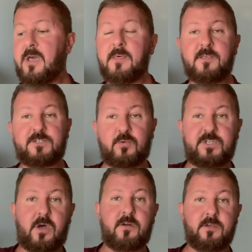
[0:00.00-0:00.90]
The
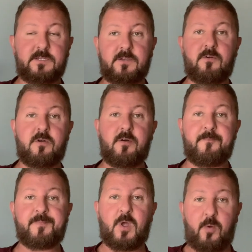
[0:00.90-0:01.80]
sultanas are
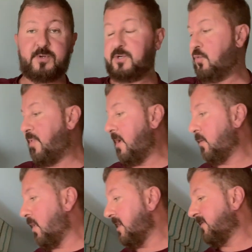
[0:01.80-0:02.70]
um, optional by the
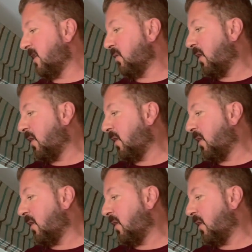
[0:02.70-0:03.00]
way, if you don't